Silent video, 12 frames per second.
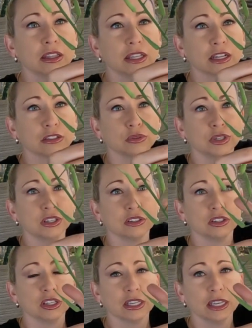That's what you're
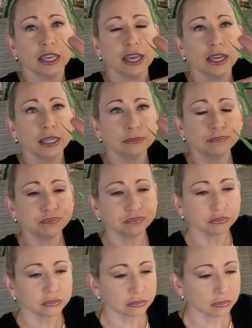looking at.
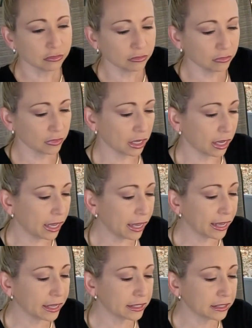
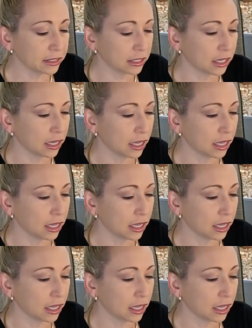And